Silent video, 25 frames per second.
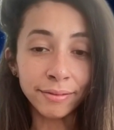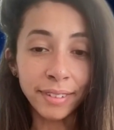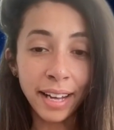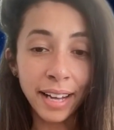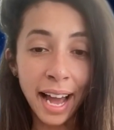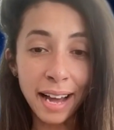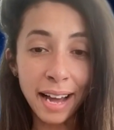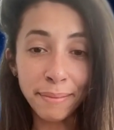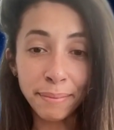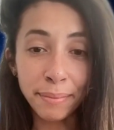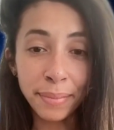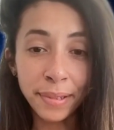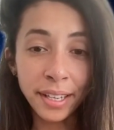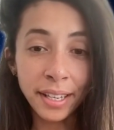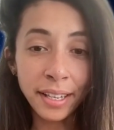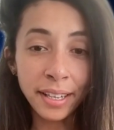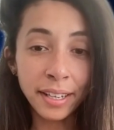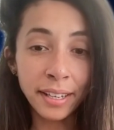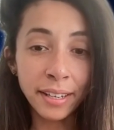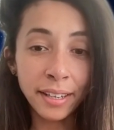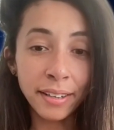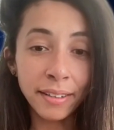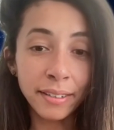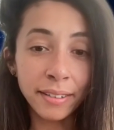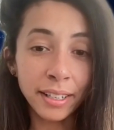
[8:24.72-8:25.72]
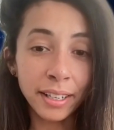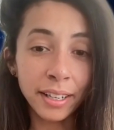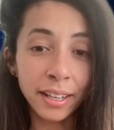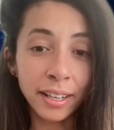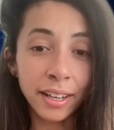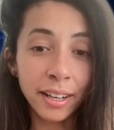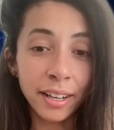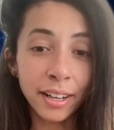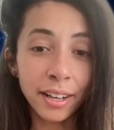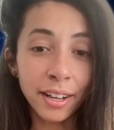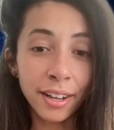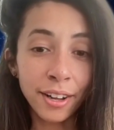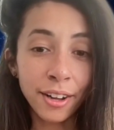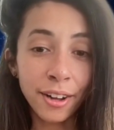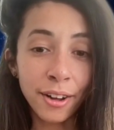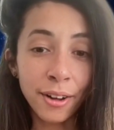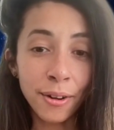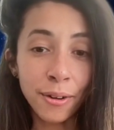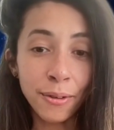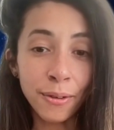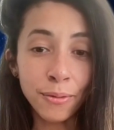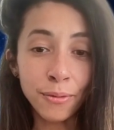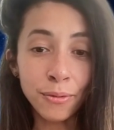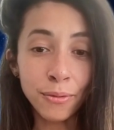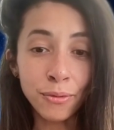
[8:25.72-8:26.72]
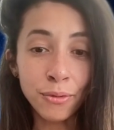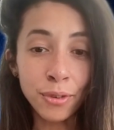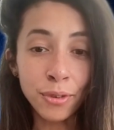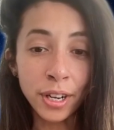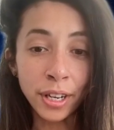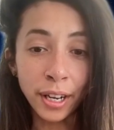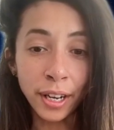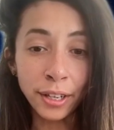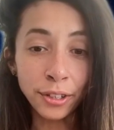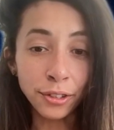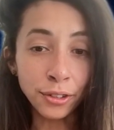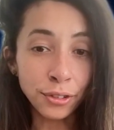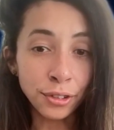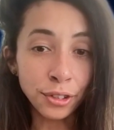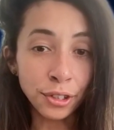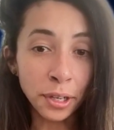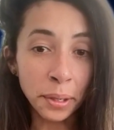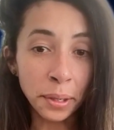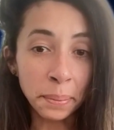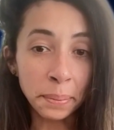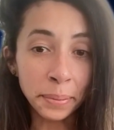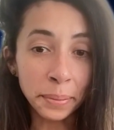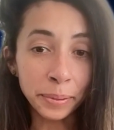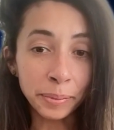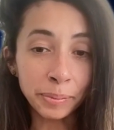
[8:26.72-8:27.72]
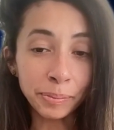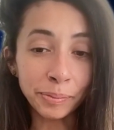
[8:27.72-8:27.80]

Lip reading: happy relationship,